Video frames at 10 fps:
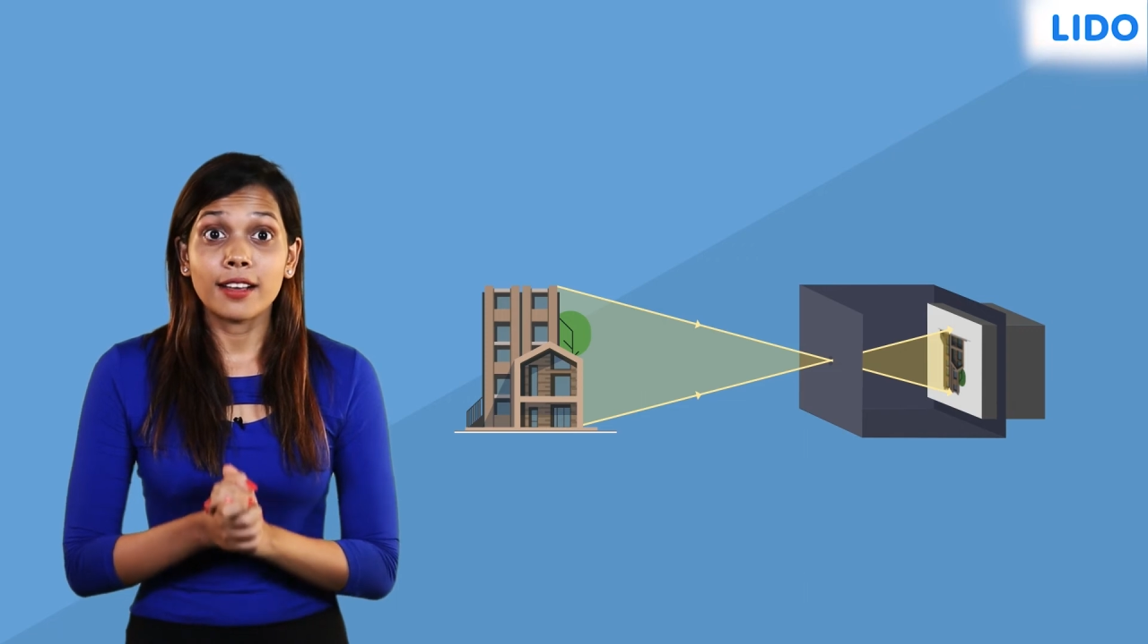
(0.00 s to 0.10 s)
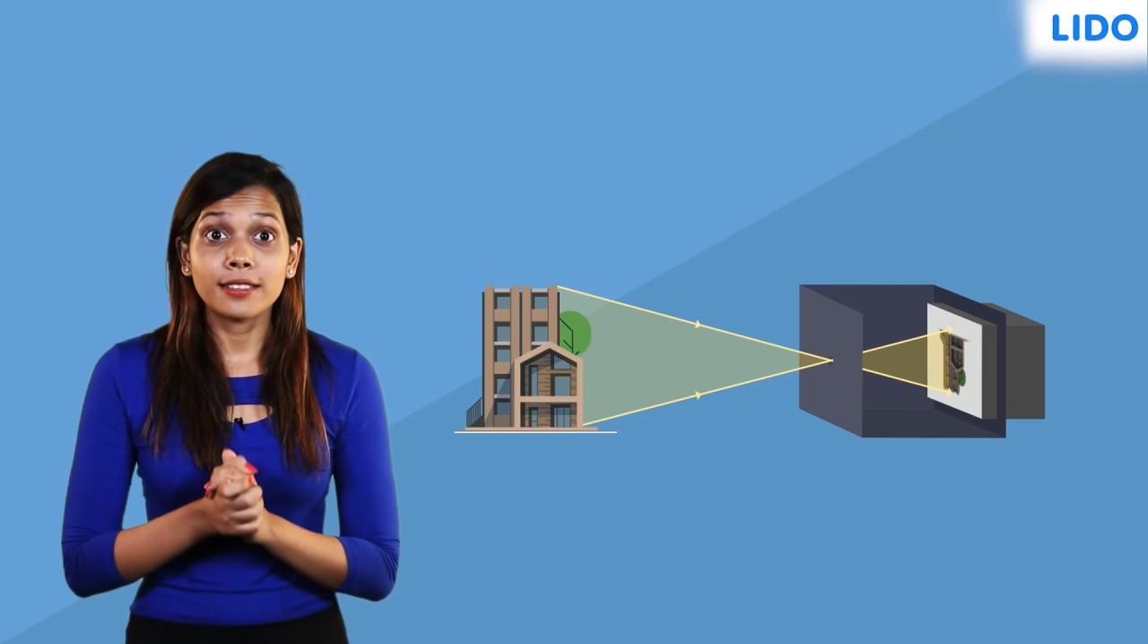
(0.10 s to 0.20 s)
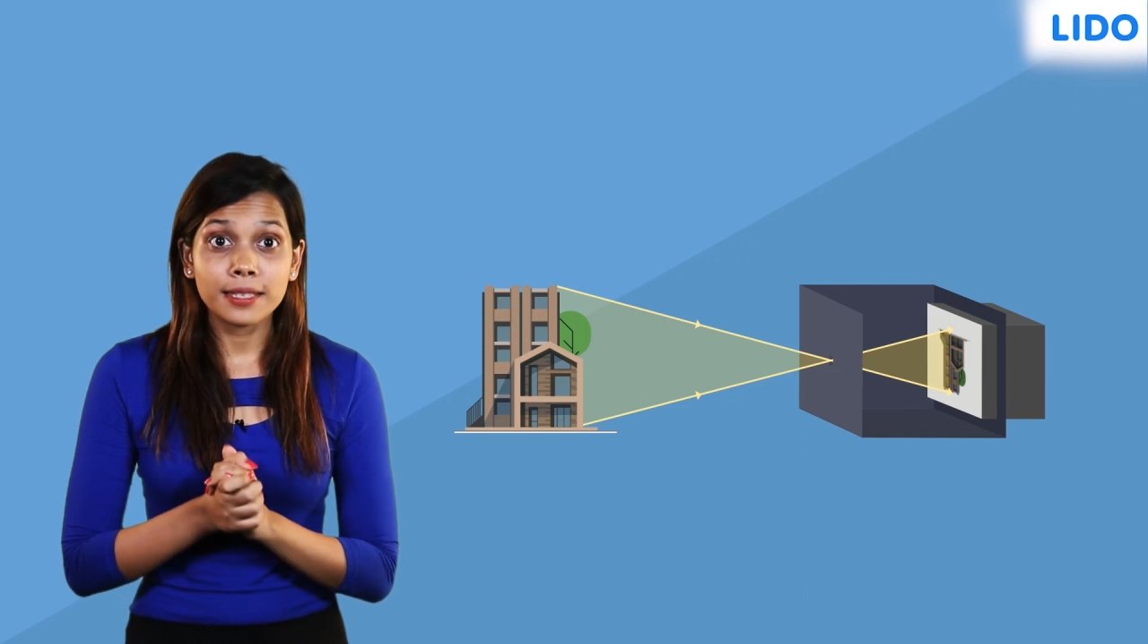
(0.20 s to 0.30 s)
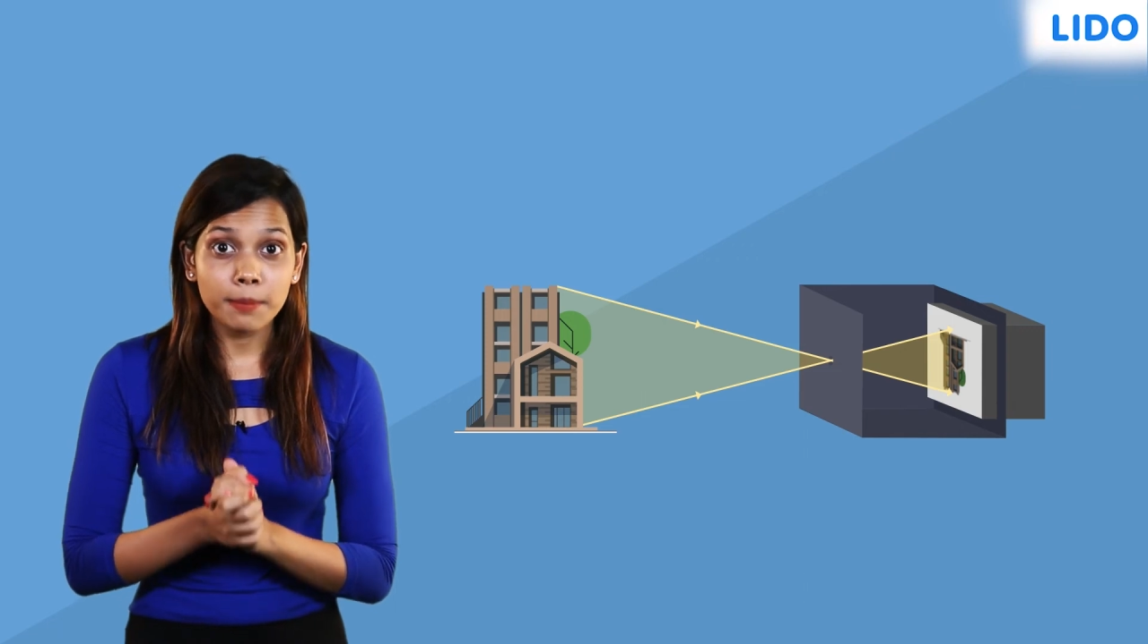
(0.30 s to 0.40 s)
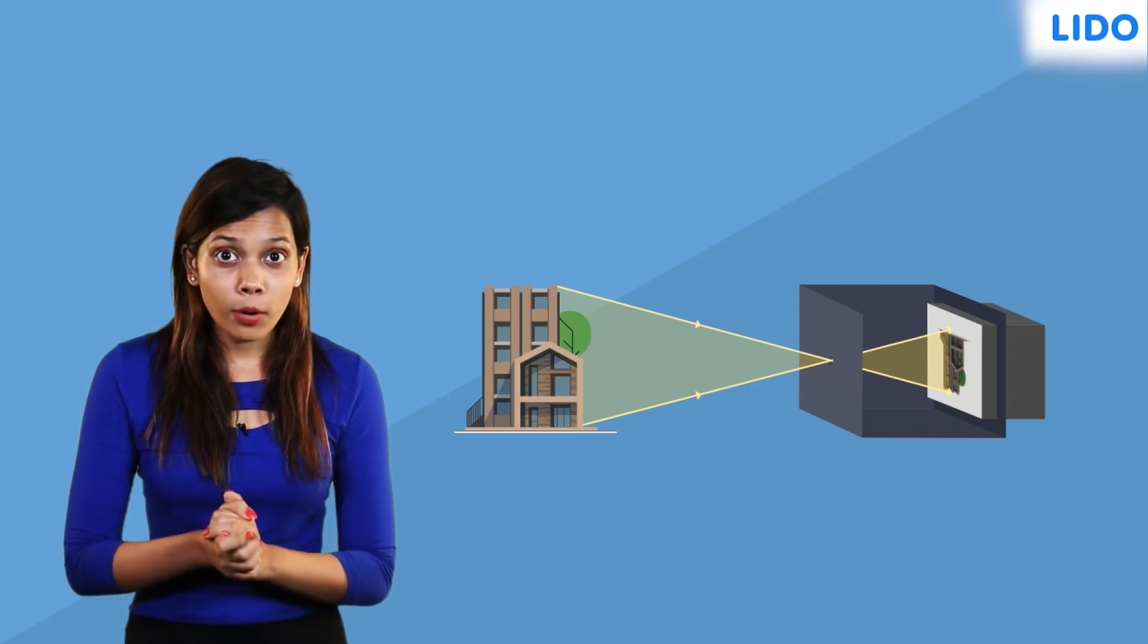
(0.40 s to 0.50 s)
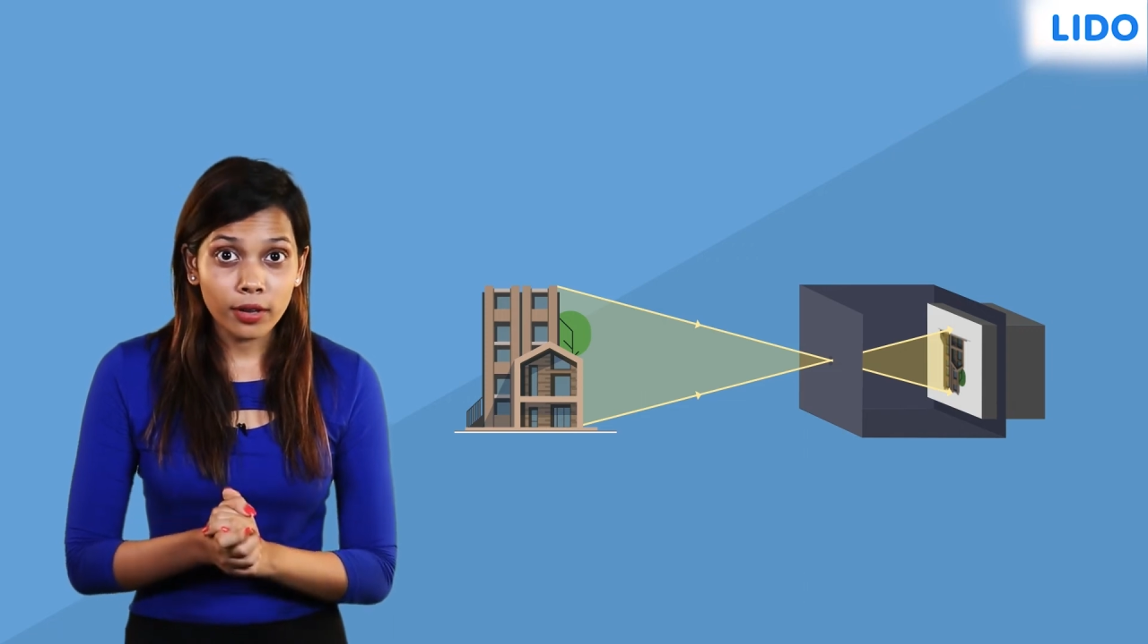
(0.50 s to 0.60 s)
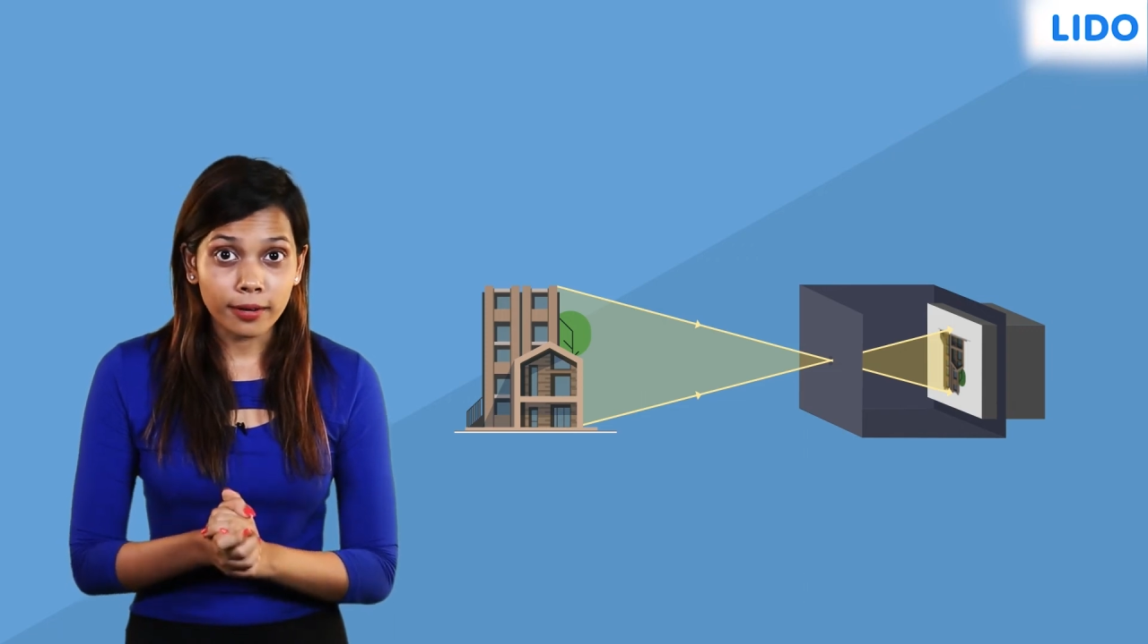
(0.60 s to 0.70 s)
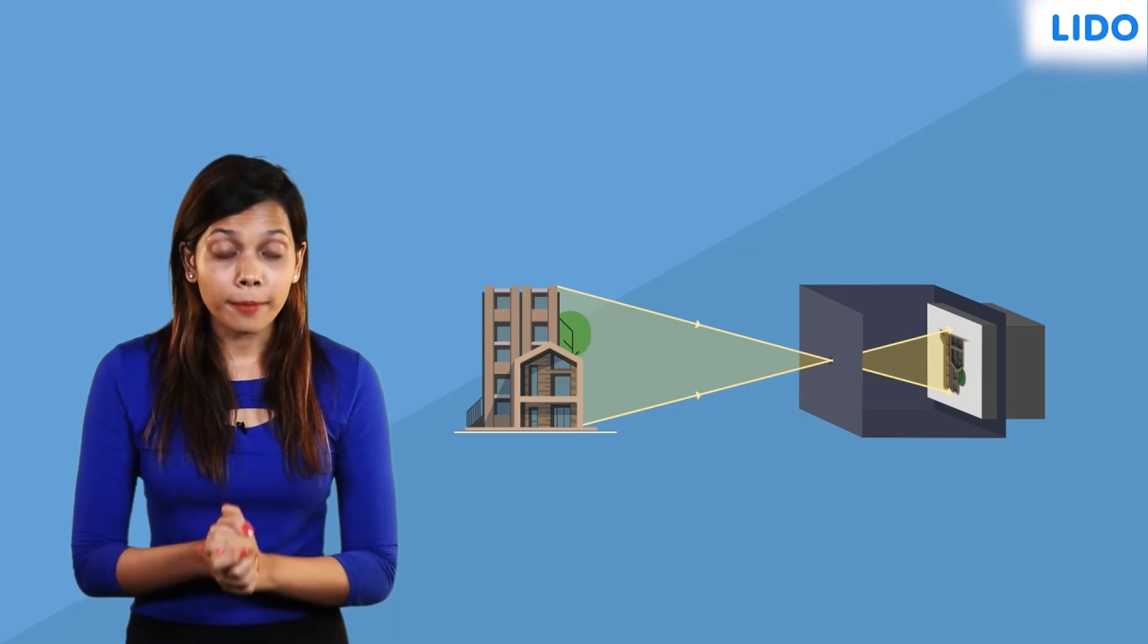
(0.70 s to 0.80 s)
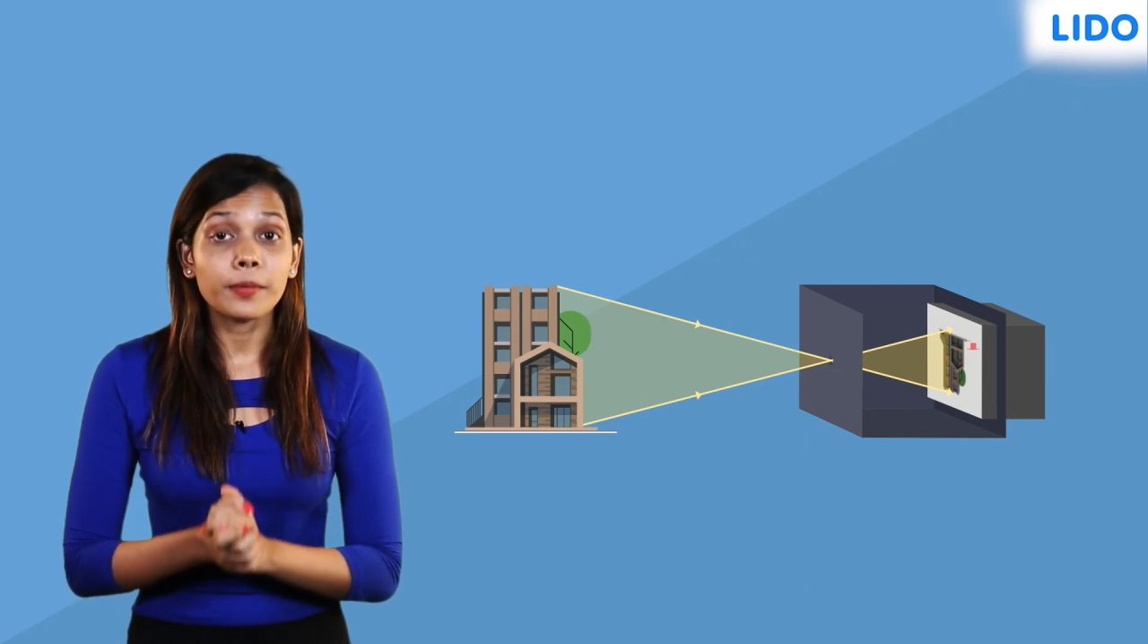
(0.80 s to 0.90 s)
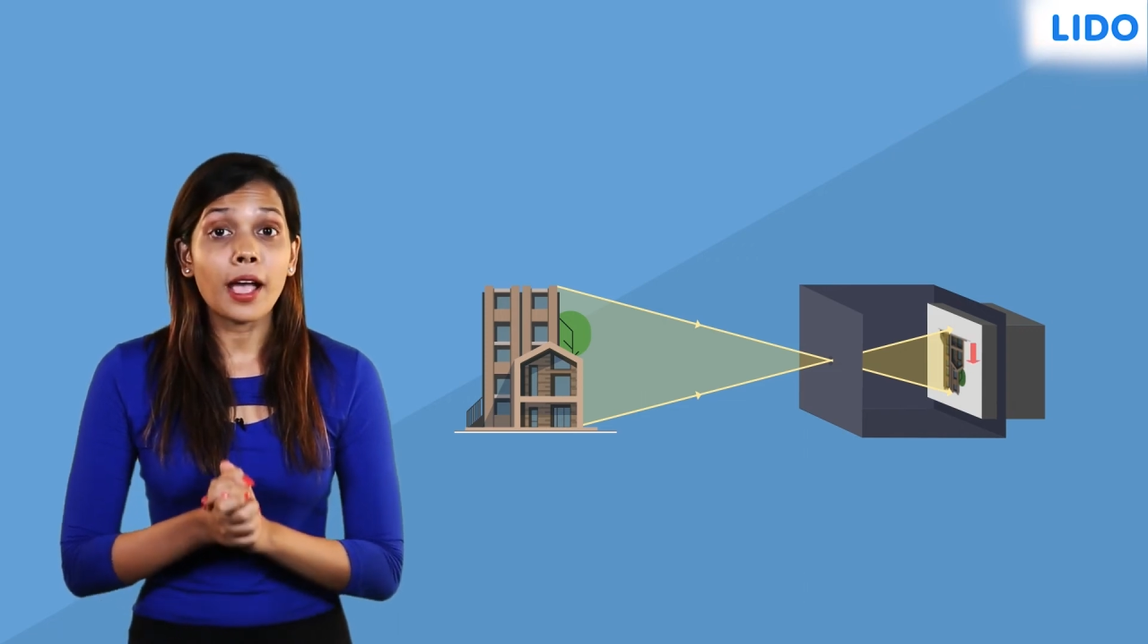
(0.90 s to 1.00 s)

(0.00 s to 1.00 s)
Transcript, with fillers: a smaller,